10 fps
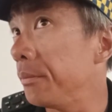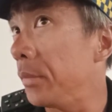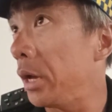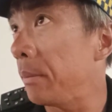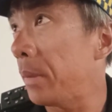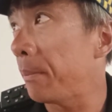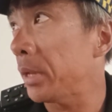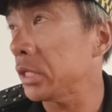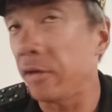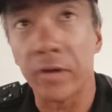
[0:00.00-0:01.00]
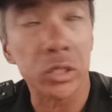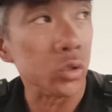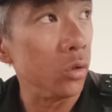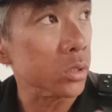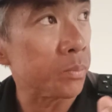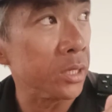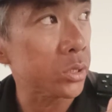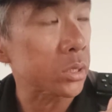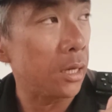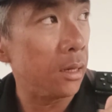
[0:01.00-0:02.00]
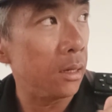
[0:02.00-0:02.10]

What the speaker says: my parting advice to you is please